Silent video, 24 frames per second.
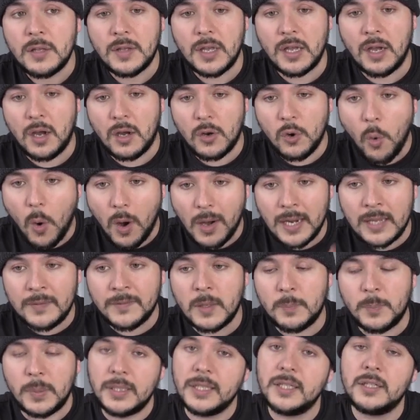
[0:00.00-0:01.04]
uh, who are in
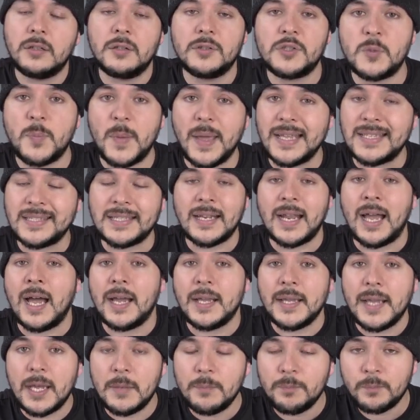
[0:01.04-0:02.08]
the political space that
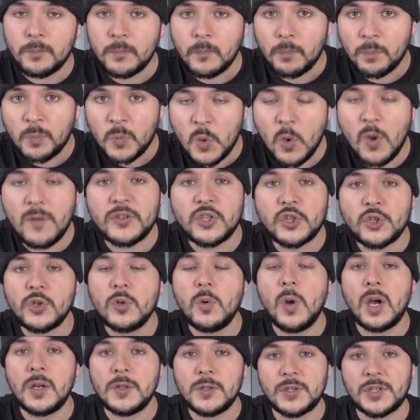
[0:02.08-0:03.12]
I am, who have a
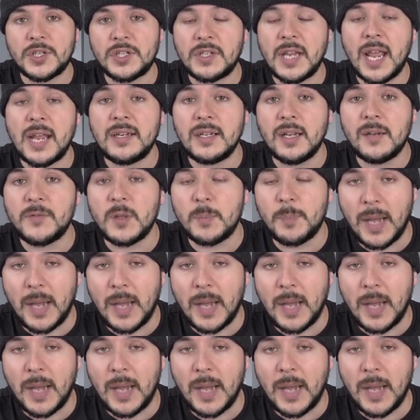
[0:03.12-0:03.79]
true understanding of the